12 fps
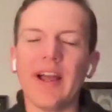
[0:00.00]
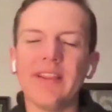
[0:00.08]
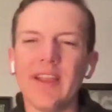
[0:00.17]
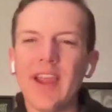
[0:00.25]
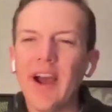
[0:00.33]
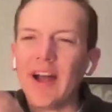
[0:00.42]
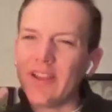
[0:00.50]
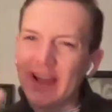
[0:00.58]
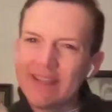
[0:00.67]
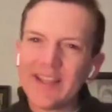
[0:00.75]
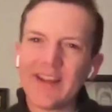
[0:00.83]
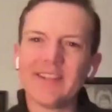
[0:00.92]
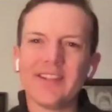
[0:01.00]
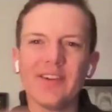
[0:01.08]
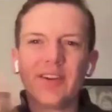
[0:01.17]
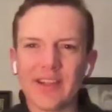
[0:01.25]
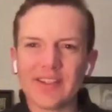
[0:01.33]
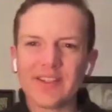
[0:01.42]
I, I like that
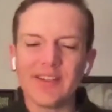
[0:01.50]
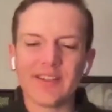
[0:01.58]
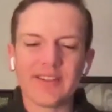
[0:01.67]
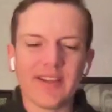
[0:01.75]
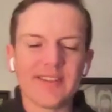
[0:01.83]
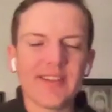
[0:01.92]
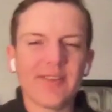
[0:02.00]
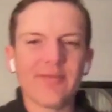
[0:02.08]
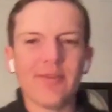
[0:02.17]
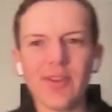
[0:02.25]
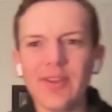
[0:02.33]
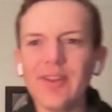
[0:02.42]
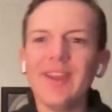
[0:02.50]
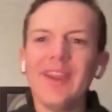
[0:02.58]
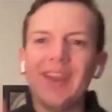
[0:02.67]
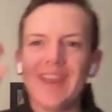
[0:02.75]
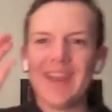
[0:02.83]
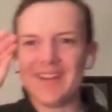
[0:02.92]
idea. I'd like to discuss that further.
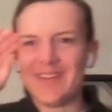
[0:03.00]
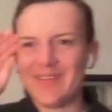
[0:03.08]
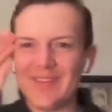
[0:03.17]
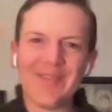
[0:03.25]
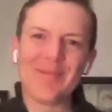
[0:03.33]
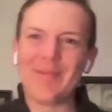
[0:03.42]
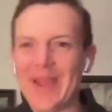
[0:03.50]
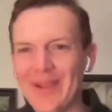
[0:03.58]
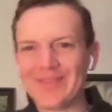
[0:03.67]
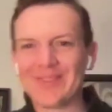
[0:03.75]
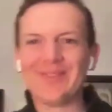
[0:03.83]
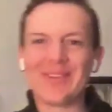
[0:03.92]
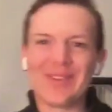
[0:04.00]
And perhaps I'm